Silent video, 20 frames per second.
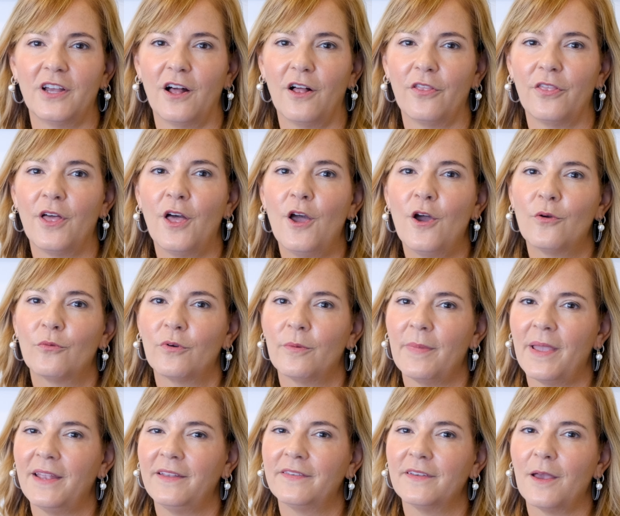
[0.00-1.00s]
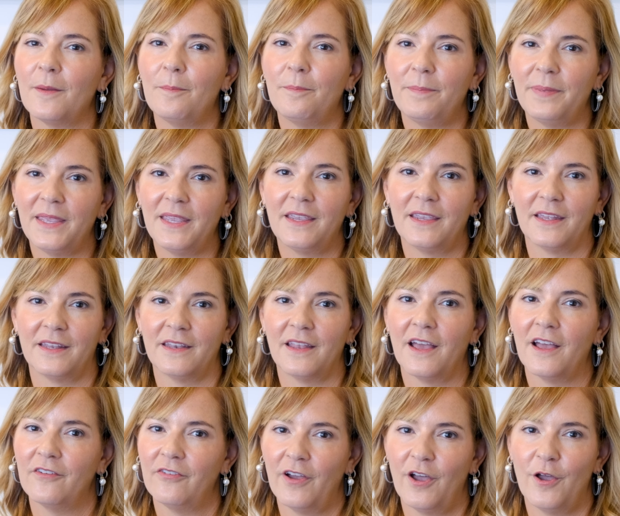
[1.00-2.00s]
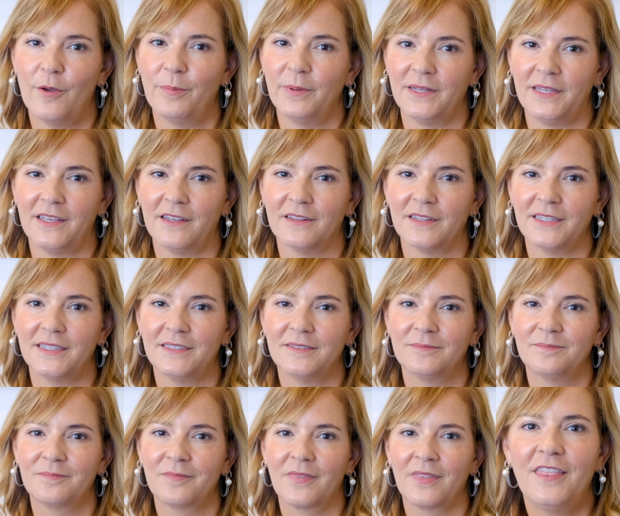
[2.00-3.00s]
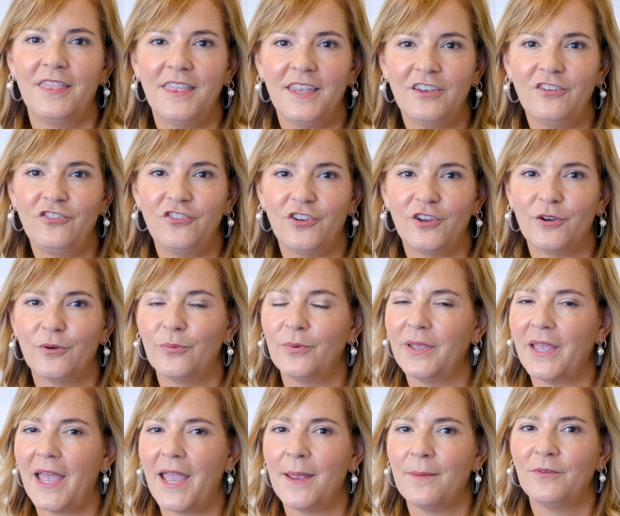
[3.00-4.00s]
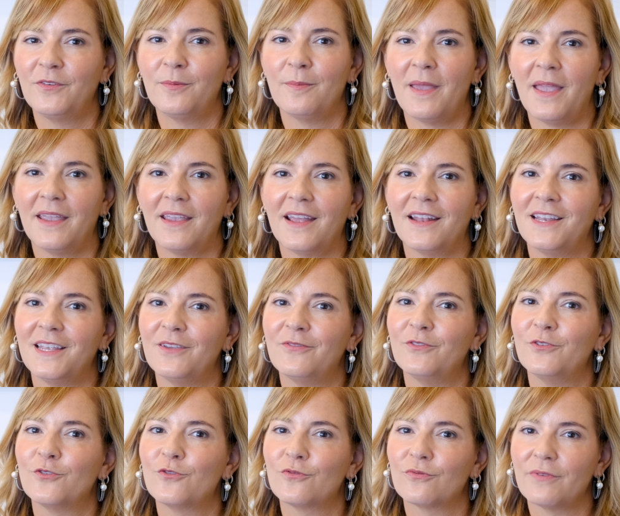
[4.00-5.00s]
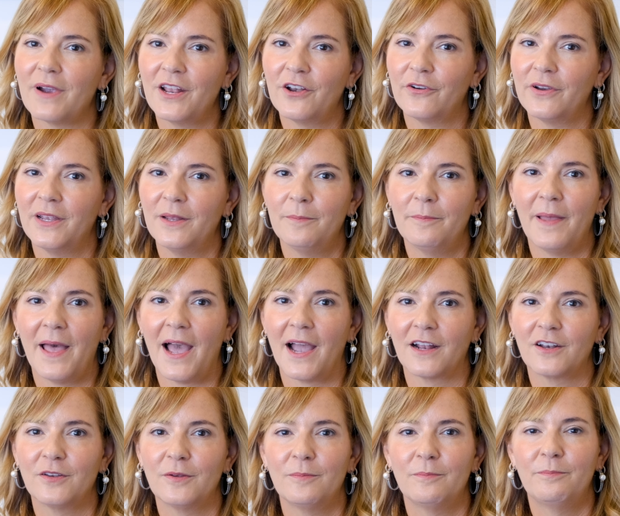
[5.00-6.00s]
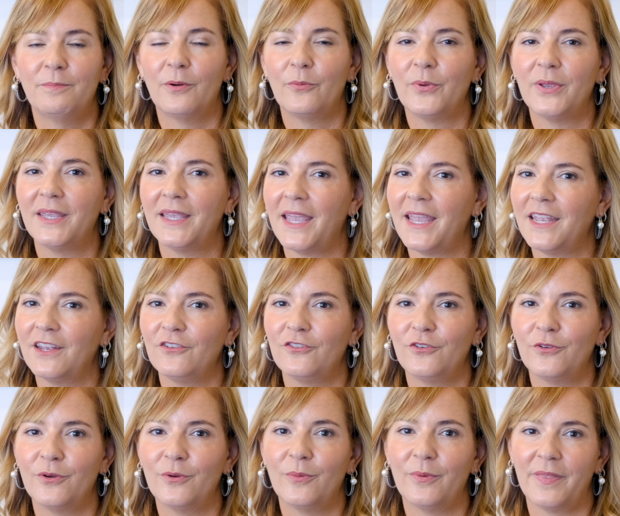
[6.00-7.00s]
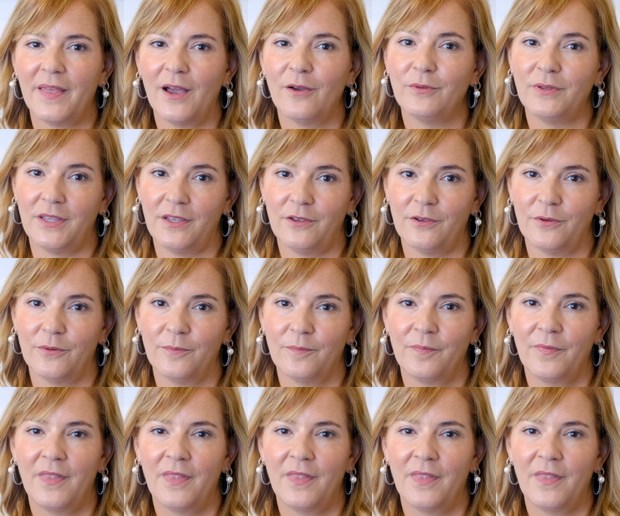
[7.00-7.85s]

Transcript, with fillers: Health remains a beacon of hope and healing. This year, we aim to make an even greater impact, but we can't do it without you.